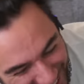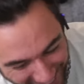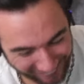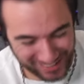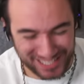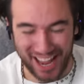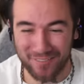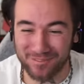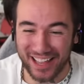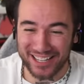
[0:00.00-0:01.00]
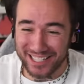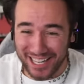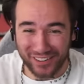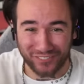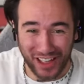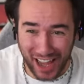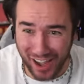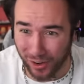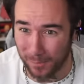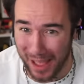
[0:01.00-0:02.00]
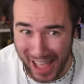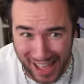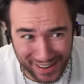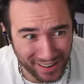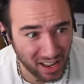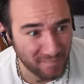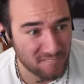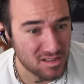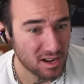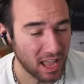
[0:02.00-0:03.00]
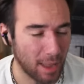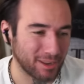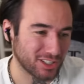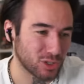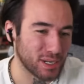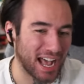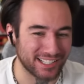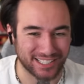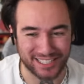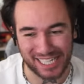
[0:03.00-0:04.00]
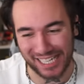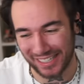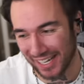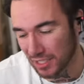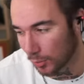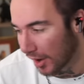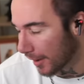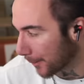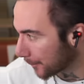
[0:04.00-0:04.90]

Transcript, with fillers: Once F played, this ain't fair, man. I mean, it's 2010, that's why.